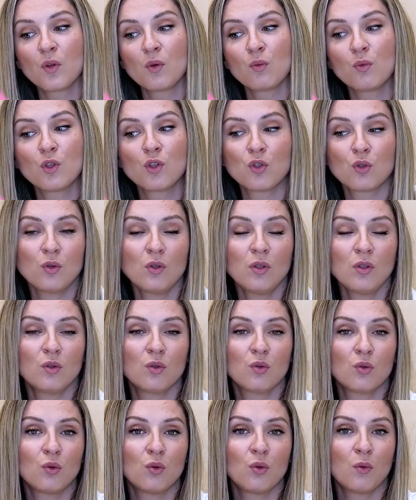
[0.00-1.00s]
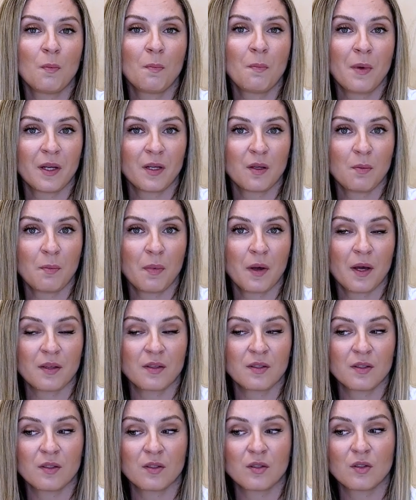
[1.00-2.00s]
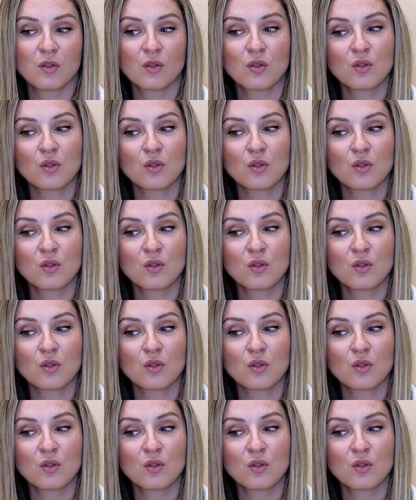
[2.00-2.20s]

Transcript: We shouldn't do many passes.